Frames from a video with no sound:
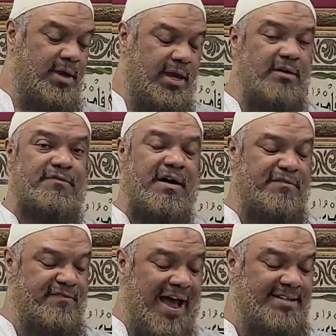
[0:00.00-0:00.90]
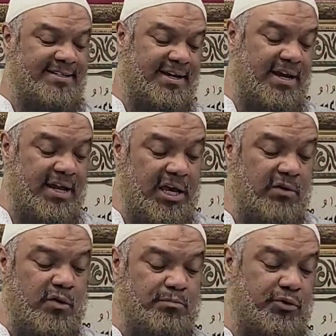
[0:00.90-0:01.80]
if a fasik, an
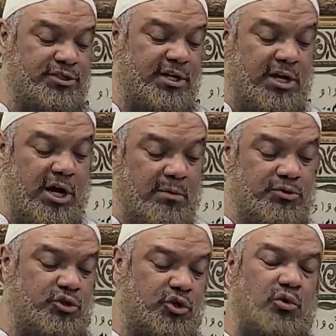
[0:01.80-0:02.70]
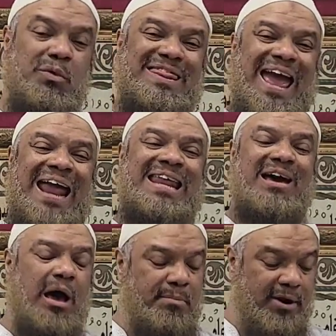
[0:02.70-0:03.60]
evil person, comes to you with any
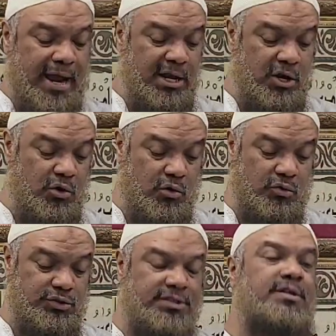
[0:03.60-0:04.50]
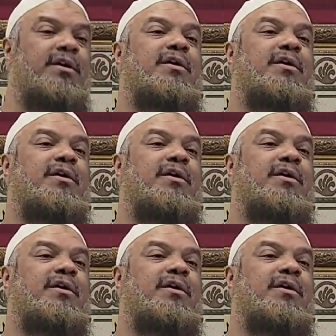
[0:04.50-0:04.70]
khabar, any news,